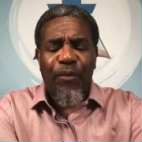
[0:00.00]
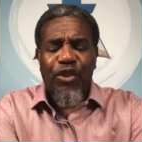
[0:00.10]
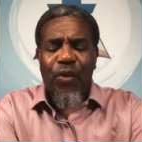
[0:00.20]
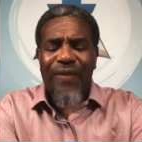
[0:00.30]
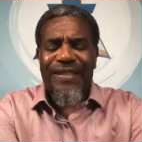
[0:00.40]
that
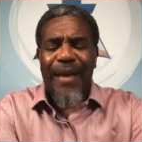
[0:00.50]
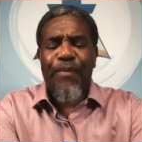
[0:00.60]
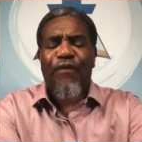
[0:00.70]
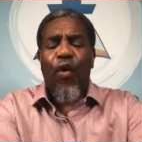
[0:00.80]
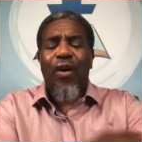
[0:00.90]
which you have
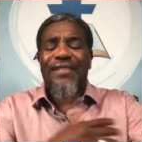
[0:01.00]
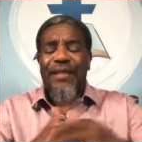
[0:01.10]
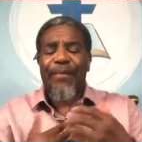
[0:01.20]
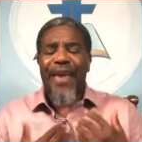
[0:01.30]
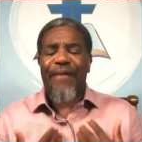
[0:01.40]
set before
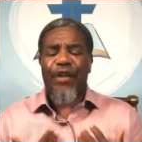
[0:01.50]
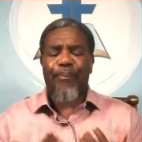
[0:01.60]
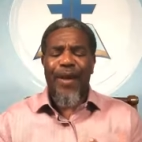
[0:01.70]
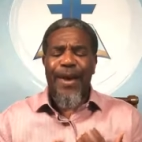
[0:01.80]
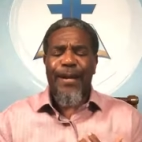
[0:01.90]
us, to be able
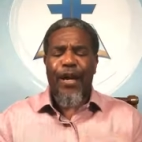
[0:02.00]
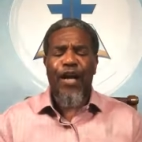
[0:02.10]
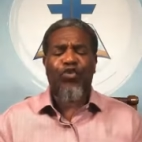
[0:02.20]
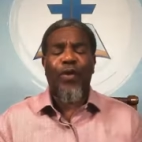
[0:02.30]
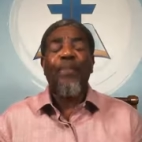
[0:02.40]
to be in a
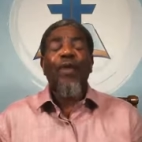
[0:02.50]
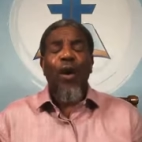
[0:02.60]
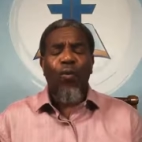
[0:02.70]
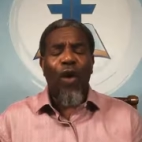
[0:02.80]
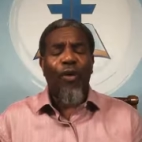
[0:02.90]
country
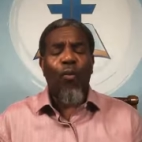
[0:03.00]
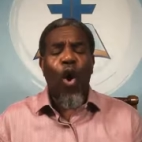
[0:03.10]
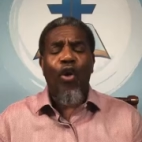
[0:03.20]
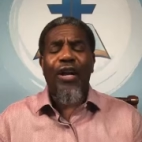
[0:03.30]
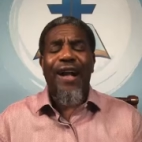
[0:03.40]
where the
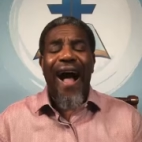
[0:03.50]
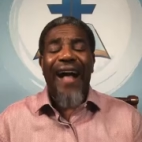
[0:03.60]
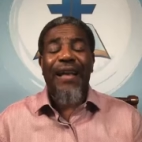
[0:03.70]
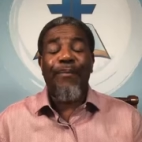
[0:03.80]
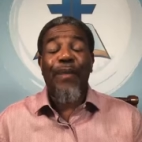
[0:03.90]
word of
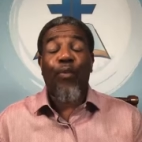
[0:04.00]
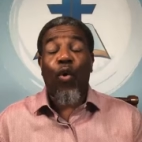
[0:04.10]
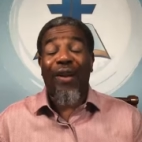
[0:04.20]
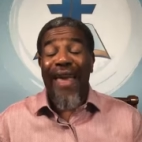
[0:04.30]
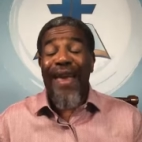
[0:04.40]
God can be
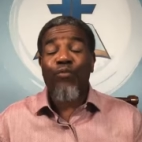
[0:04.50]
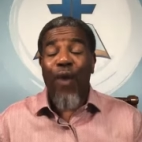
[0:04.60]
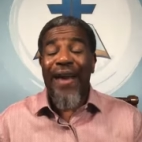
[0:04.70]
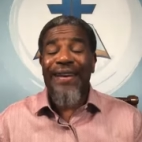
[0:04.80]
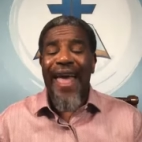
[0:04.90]

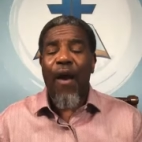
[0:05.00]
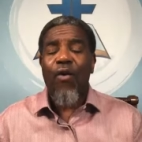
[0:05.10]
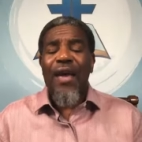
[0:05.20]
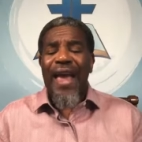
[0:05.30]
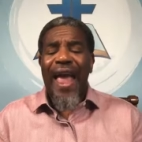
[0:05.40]
proclaimed right
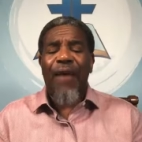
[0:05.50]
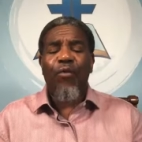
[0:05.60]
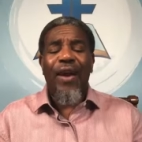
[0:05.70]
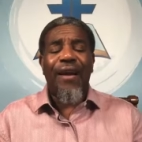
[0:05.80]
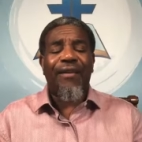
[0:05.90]
now,
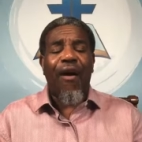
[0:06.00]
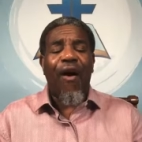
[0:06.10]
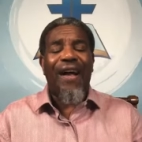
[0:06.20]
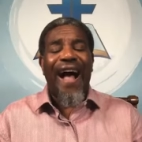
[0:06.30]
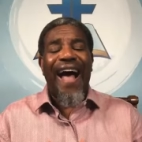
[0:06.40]
and we are,
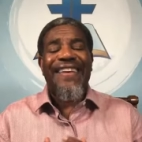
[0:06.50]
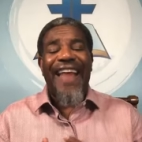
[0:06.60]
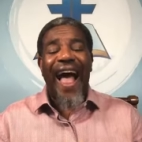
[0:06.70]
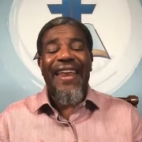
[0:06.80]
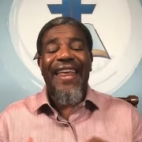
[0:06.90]
Lord God,
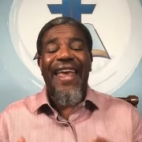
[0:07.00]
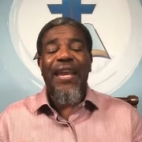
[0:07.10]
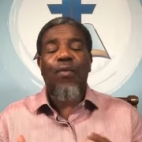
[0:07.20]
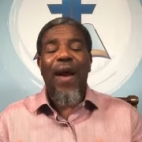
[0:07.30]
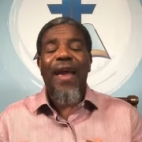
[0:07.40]
not in
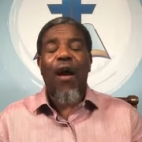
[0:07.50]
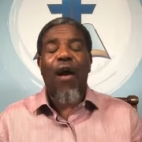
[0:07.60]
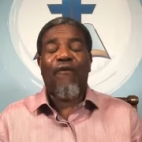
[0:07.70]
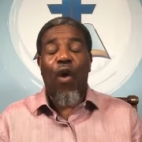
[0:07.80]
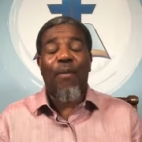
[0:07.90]
any
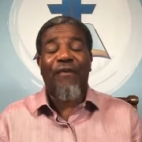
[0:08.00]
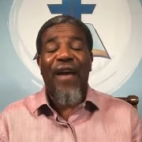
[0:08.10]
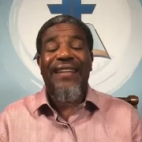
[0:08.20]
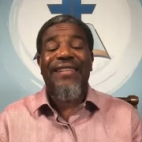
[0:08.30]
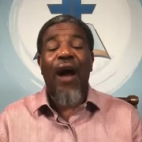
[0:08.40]
way, form, or
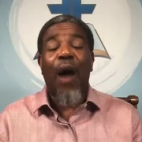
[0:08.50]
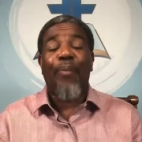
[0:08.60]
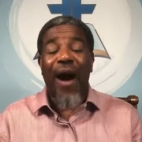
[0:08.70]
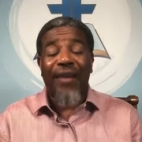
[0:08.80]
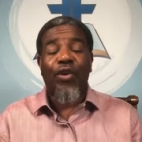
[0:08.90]
fashion
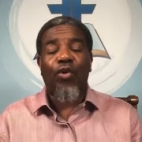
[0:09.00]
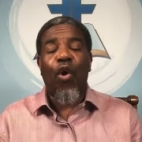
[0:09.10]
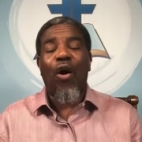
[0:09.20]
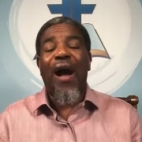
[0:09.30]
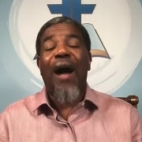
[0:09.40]
up under,
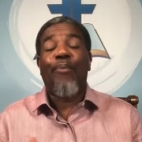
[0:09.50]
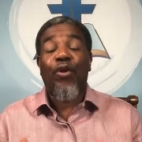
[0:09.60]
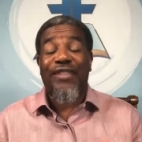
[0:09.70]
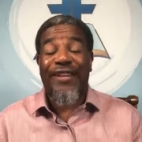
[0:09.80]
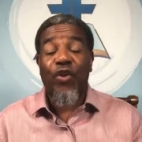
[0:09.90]
Lord God,
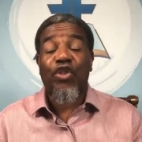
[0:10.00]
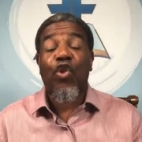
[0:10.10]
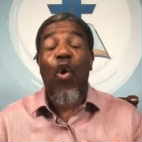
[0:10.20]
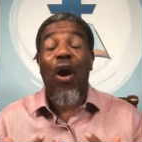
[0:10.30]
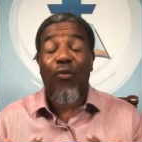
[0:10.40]

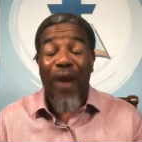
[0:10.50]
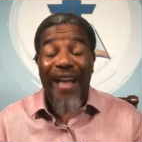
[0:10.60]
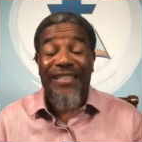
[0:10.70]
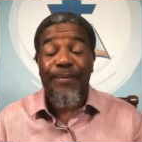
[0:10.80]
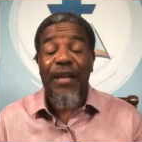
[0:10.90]
persecution or
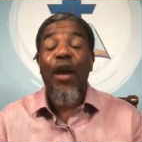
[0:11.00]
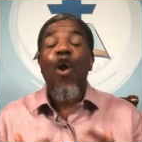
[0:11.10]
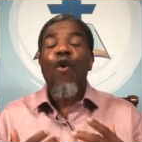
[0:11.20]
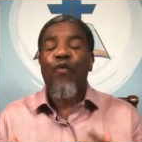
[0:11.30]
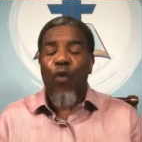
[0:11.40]
harassment